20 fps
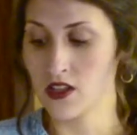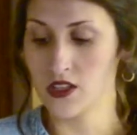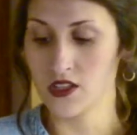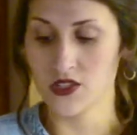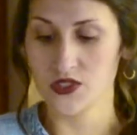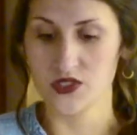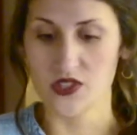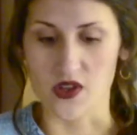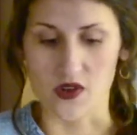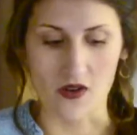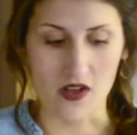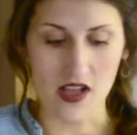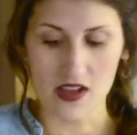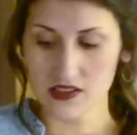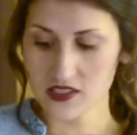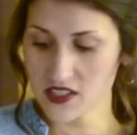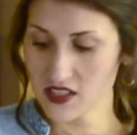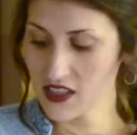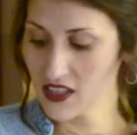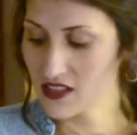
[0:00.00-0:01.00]
So
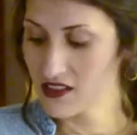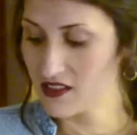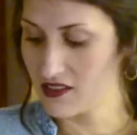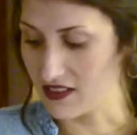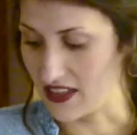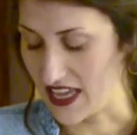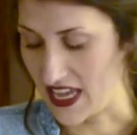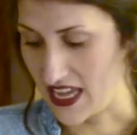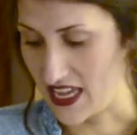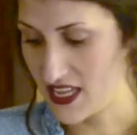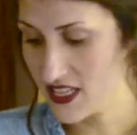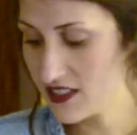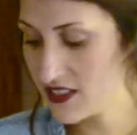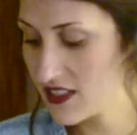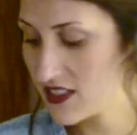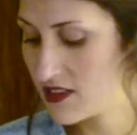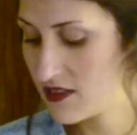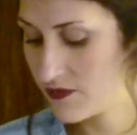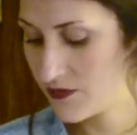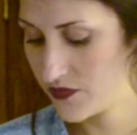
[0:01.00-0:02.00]
onto the glaze.
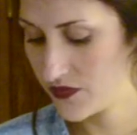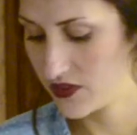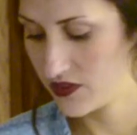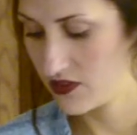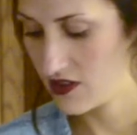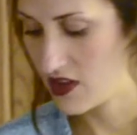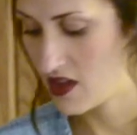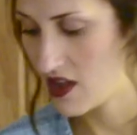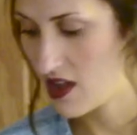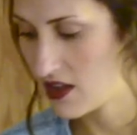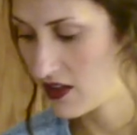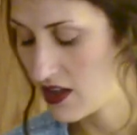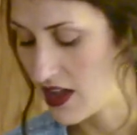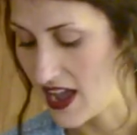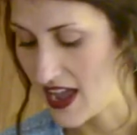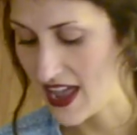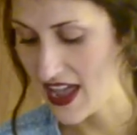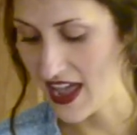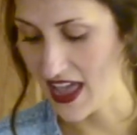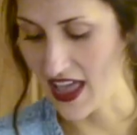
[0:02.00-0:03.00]

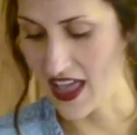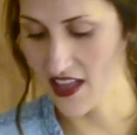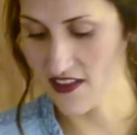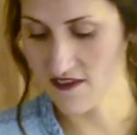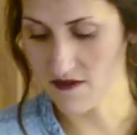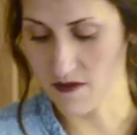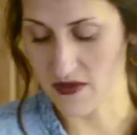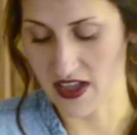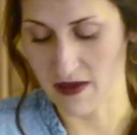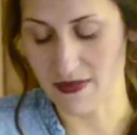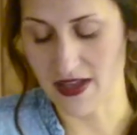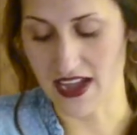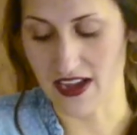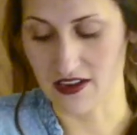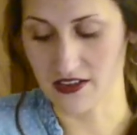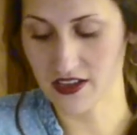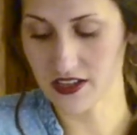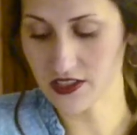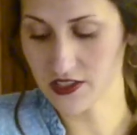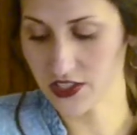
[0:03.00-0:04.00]
I have my
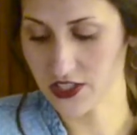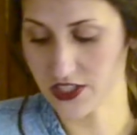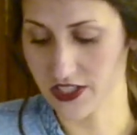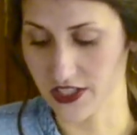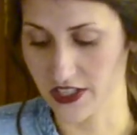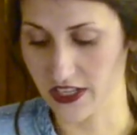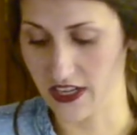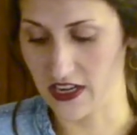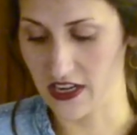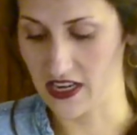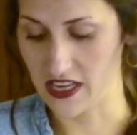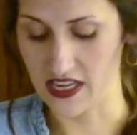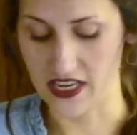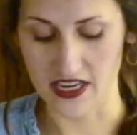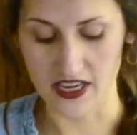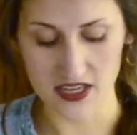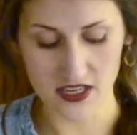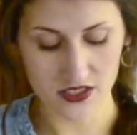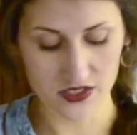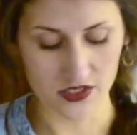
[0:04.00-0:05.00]
powdered sugar
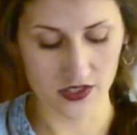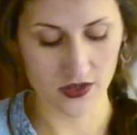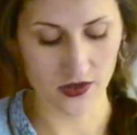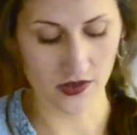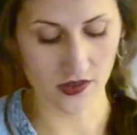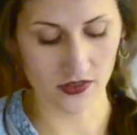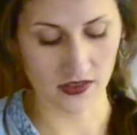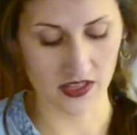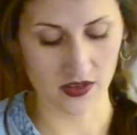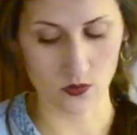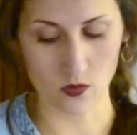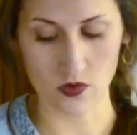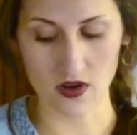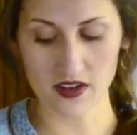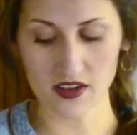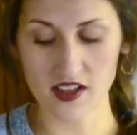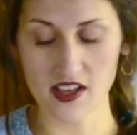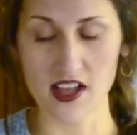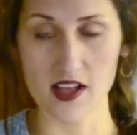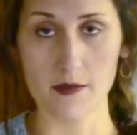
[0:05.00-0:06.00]
here, so you'll need
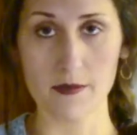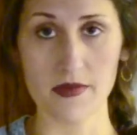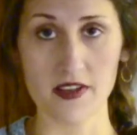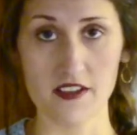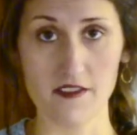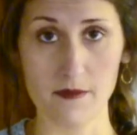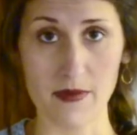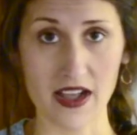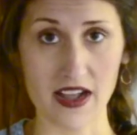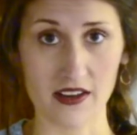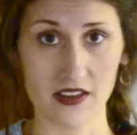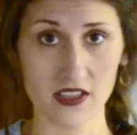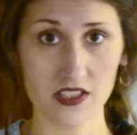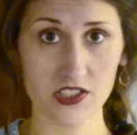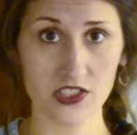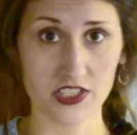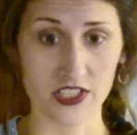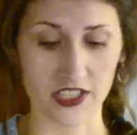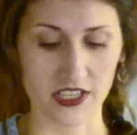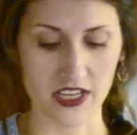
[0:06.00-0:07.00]
1 cup of powdered
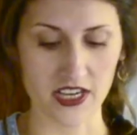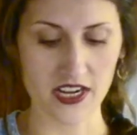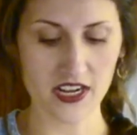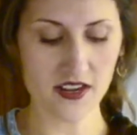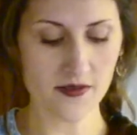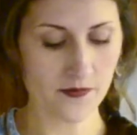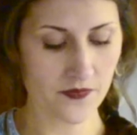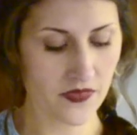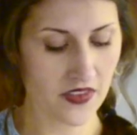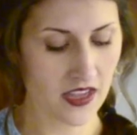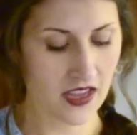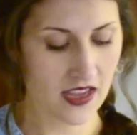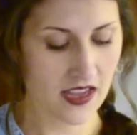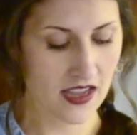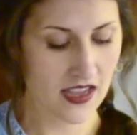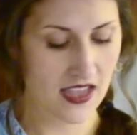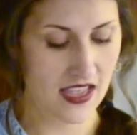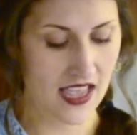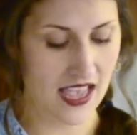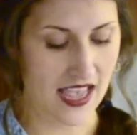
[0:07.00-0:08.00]
sugar,
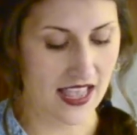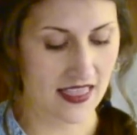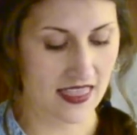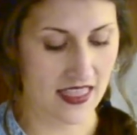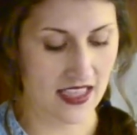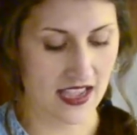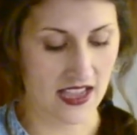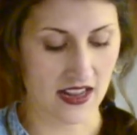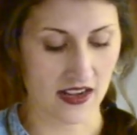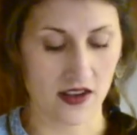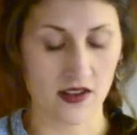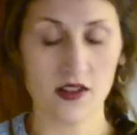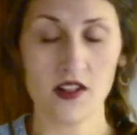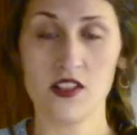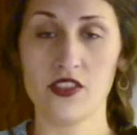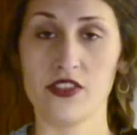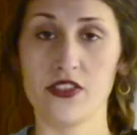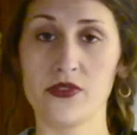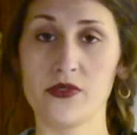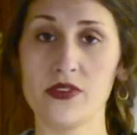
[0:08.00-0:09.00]
and then
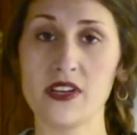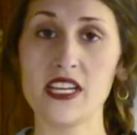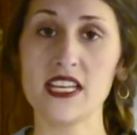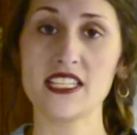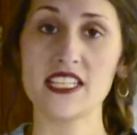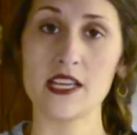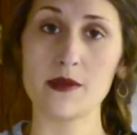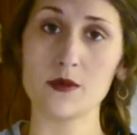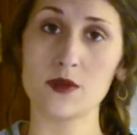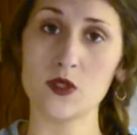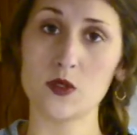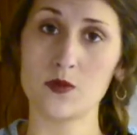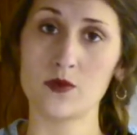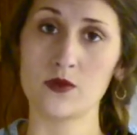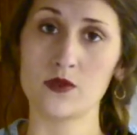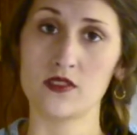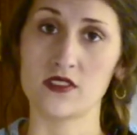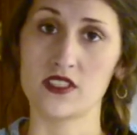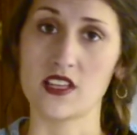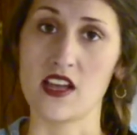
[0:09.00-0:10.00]
3
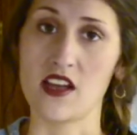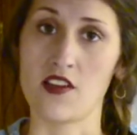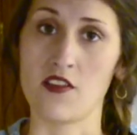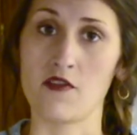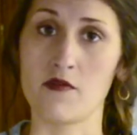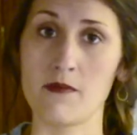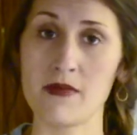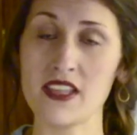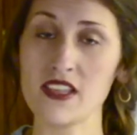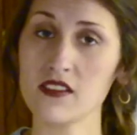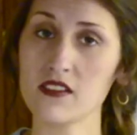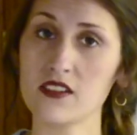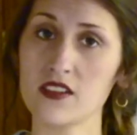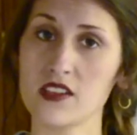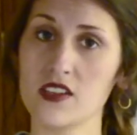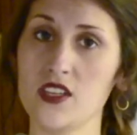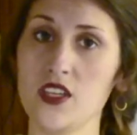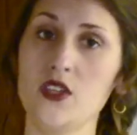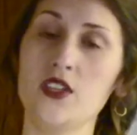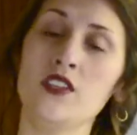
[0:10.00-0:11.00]
tablespoons of milk.
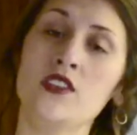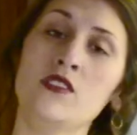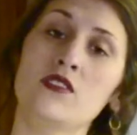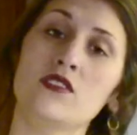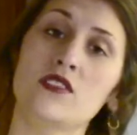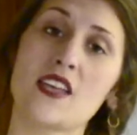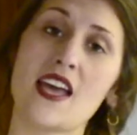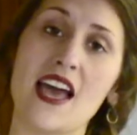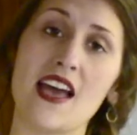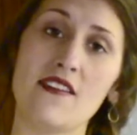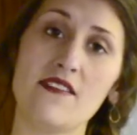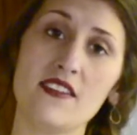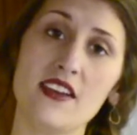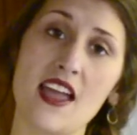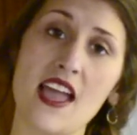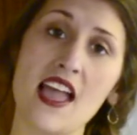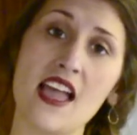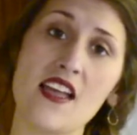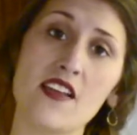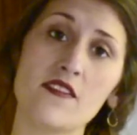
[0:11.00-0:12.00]
You can use half and
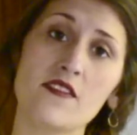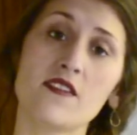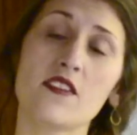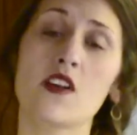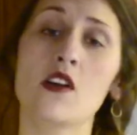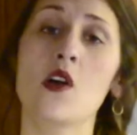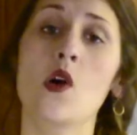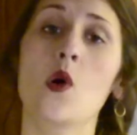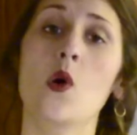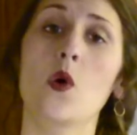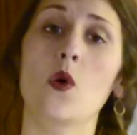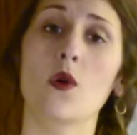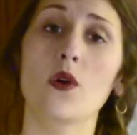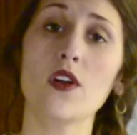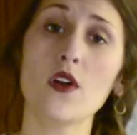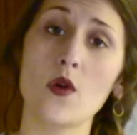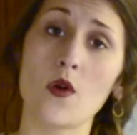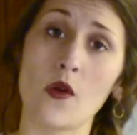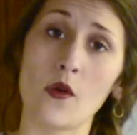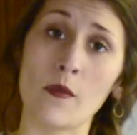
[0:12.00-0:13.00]
half or
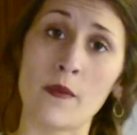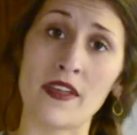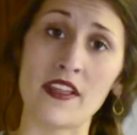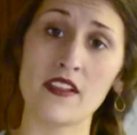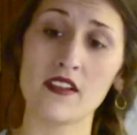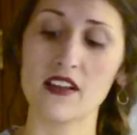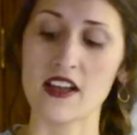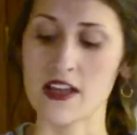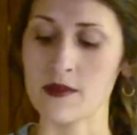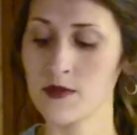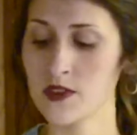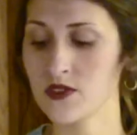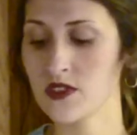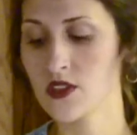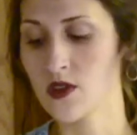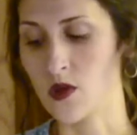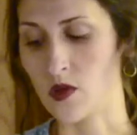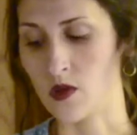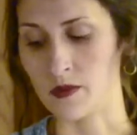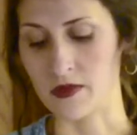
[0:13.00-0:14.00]
whole milk. I'm
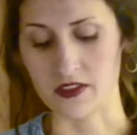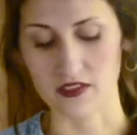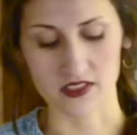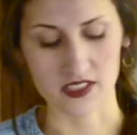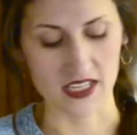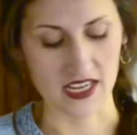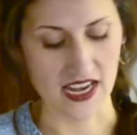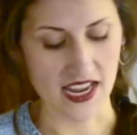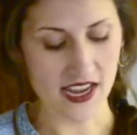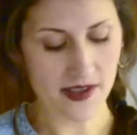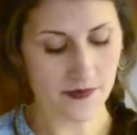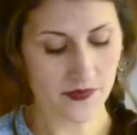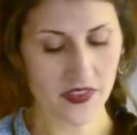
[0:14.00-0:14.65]
using whole milk today.